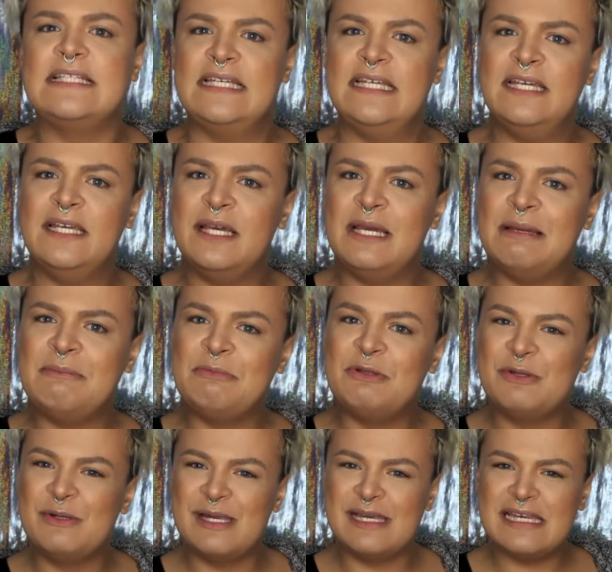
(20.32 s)
damn,
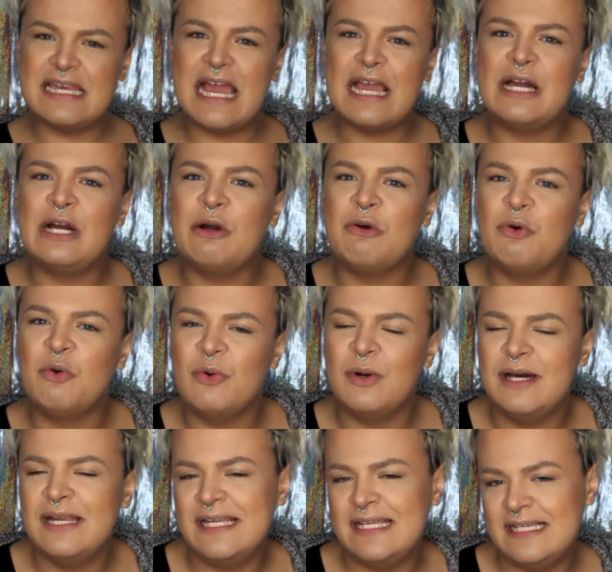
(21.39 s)
you look like a
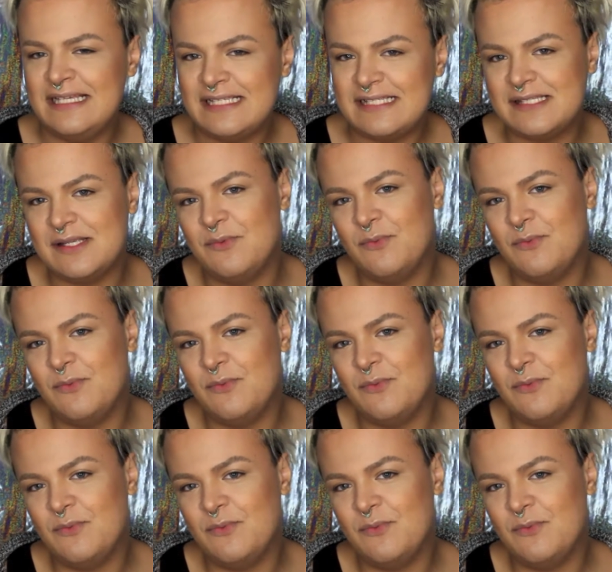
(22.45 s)
goddess or